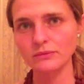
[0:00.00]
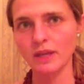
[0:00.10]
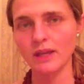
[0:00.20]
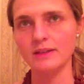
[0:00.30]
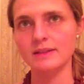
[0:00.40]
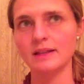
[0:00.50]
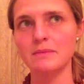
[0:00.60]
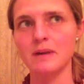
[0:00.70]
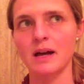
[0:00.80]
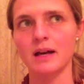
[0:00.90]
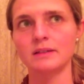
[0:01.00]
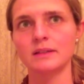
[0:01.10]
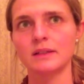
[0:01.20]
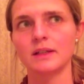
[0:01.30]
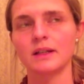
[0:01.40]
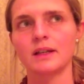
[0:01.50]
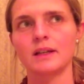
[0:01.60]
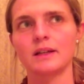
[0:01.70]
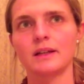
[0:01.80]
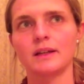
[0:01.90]
and sama
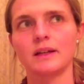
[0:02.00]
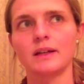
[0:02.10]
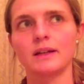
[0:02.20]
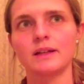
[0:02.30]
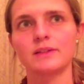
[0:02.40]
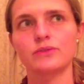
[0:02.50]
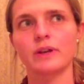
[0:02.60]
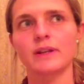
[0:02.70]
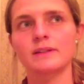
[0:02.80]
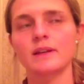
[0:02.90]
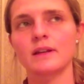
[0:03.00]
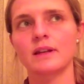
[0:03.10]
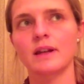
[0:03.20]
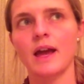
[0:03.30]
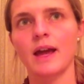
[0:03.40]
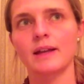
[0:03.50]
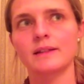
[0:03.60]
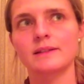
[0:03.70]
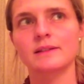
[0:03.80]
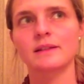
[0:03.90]
is translated
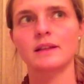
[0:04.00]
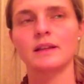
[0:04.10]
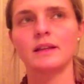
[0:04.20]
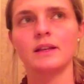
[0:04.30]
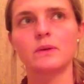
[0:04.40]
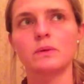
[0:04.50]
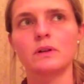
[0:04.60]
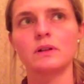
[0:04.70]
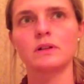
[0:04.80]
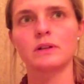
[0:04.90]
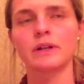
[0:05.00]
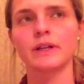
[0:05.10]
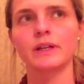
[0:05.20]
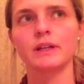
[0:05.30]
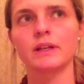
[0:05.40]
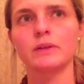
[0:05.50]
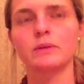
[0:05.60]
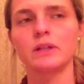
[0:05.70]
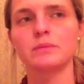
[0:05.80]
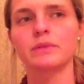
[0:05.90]
as equal or
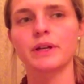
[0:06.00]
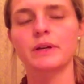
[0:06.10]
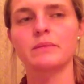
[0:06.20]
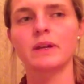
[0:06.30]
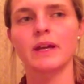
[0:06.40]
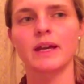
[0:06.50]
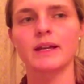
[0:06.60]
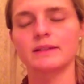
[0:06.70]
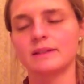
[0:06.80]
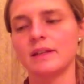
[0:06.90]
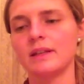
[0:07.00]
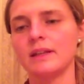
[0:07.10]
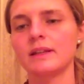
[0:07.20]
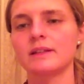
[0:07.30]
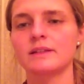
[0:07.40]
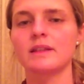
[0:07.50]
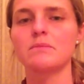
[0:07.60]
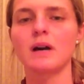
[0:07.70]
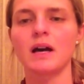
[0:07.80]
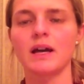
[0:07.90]
equilibrium, and dhi is the
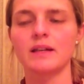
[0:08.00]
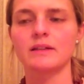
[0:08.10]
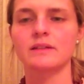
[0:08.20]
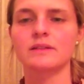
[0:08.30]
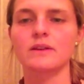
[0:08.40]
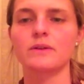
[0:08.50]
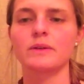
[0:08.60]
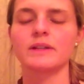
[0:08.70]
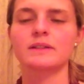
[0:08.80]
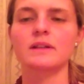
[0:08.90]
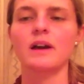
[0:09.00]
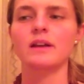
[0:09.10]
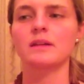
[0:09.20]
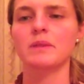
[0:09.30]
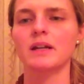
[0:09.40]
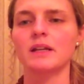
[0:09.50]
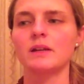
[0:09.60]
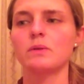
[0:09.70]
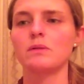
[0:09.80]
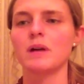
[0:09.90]
mind. So it's talking about
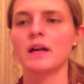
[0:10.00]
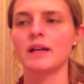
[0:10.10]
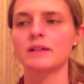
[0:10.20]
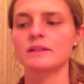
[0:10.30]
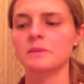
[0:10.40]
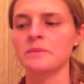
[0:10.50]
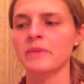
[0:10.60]
equal mind.